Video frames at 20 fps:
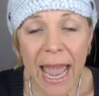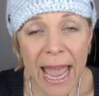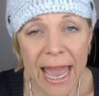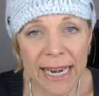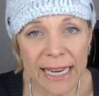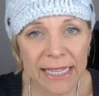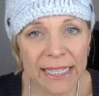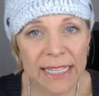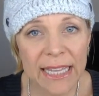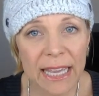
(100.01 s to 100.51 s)

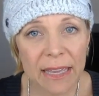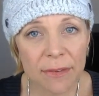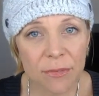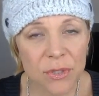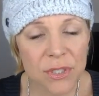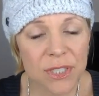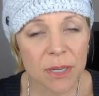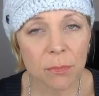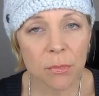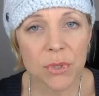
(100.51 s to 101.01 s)
and it gave
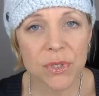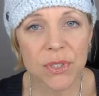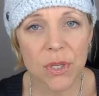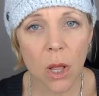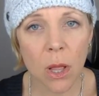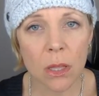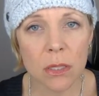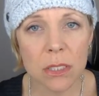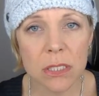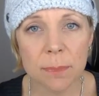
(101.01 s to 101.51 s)
you some
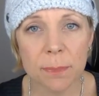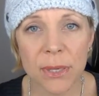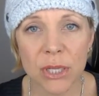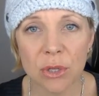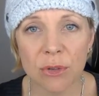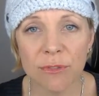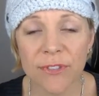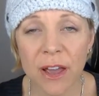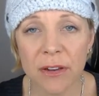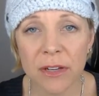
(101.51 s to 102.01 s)
results,
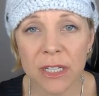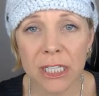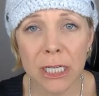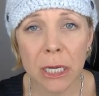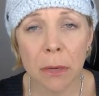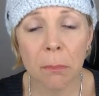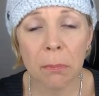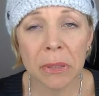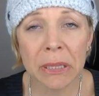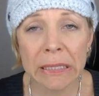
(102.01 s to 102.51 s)
but you found
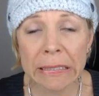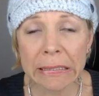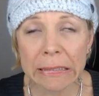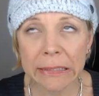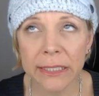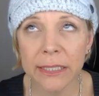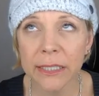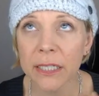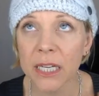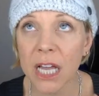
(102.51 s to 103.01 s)
it
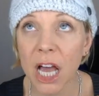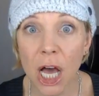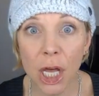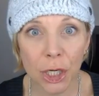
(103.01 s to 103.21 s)
completely and